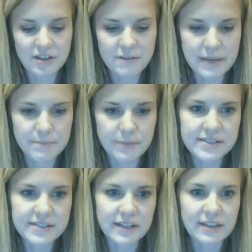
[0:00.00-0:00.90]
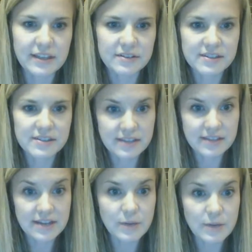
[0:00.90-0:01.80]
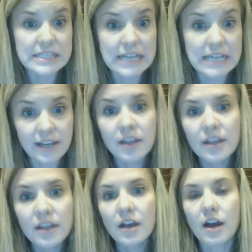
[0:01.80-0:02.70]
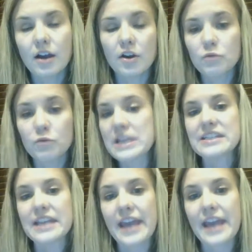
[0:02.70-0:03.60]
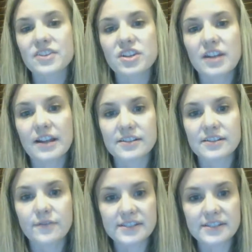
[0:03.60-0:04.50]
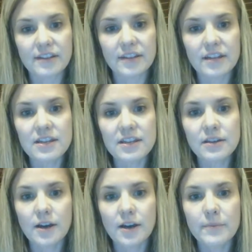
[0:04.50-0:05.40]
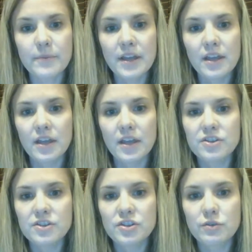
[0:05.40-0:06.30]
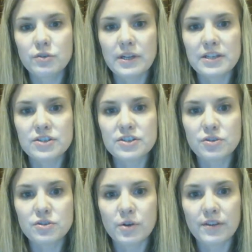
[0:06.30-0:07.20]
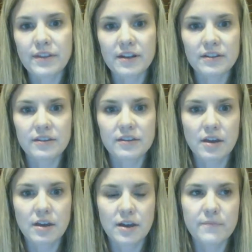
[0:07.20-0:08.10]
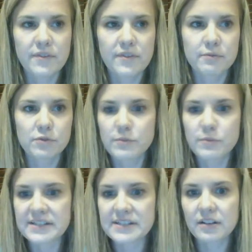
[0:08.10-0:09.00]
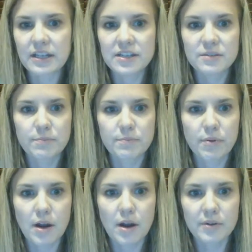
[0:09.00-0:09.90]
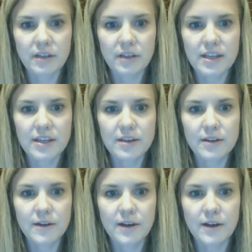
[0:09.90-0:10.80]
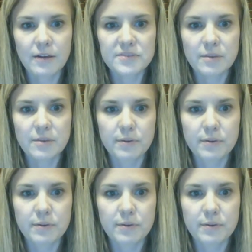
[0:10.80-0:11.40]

of bed bugs. I think there's things we can take, or we can take action as a facility to ensure that the room is cleaned properly to